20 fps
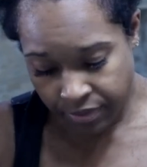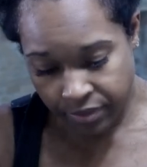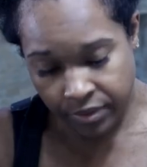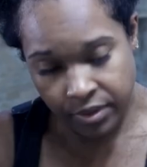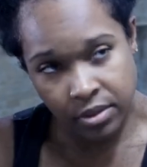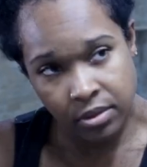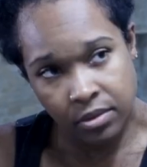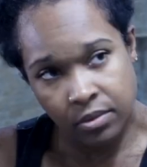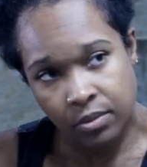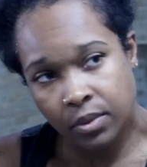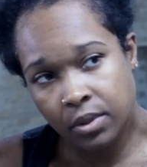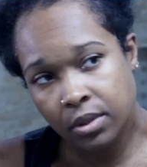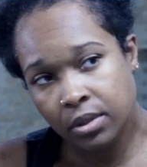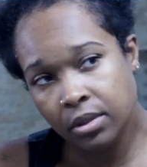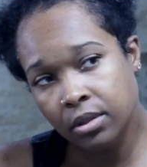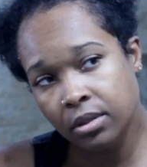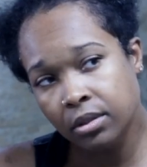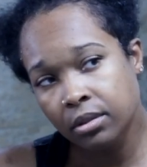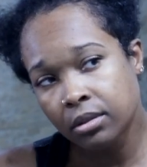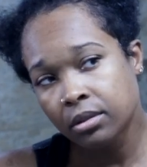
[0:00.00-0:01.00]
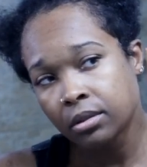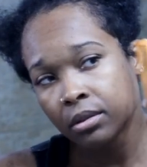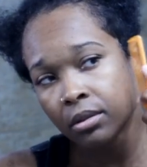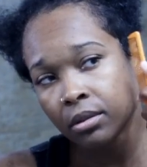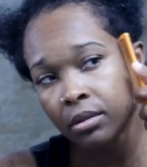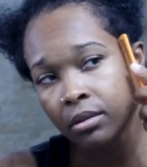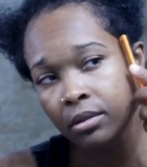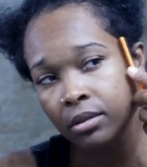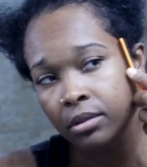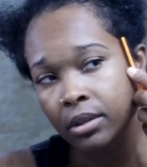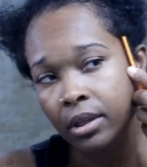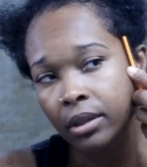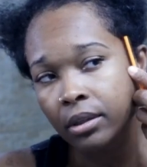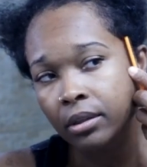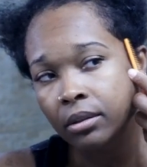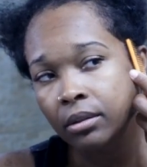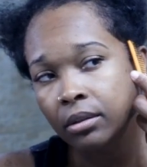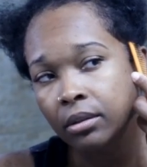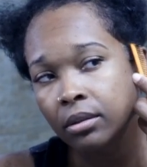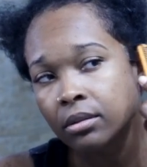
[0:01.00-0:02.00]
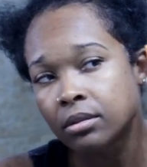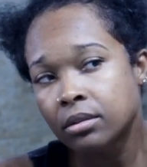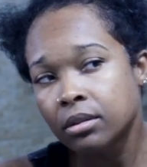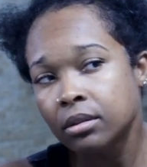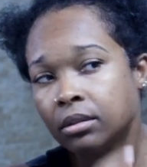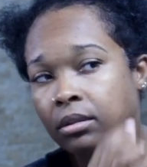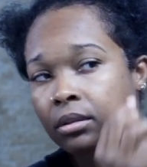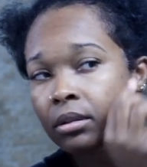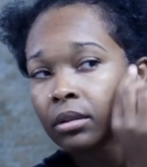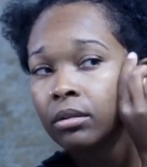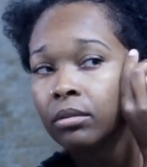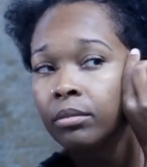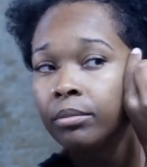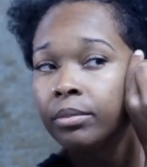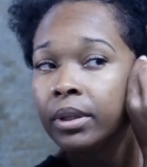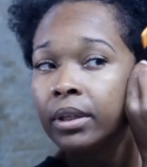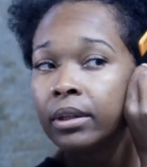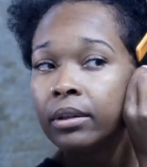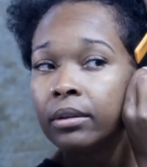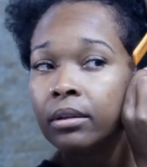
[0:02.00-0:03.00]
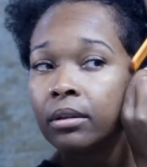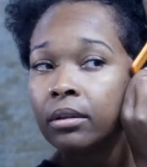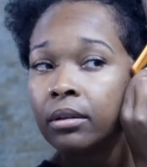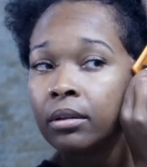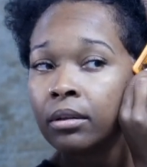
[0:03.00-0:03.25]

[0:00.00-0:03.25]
This one looks like it needs a little bit